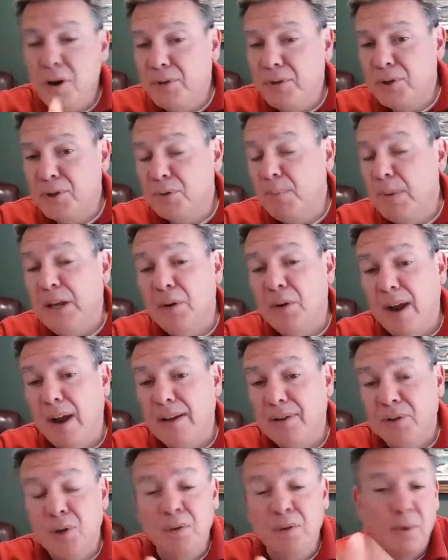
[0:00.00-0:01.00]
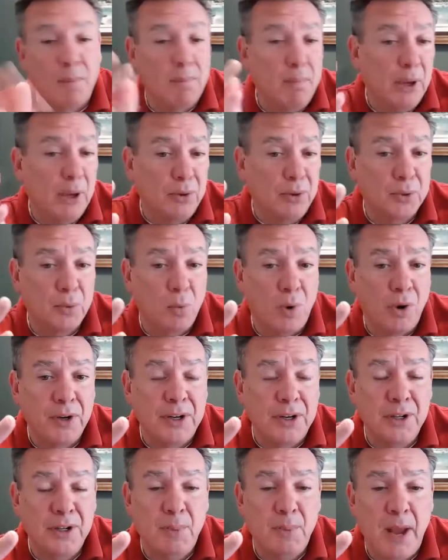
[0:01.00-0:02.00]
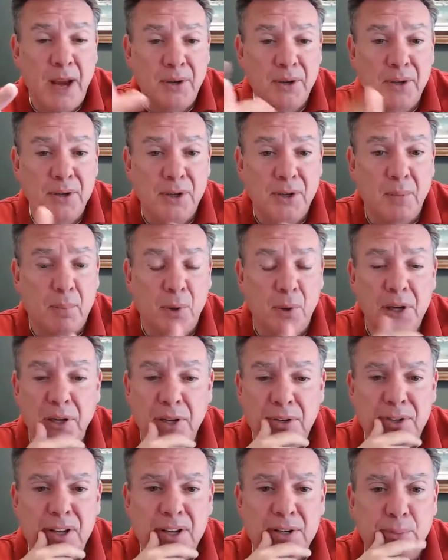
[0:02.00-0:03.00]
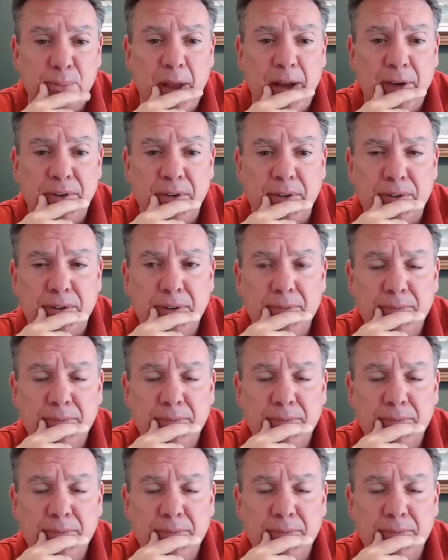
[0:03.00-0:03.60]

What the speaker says: this would be great too for builders warranty inspections and pre-listing inspections.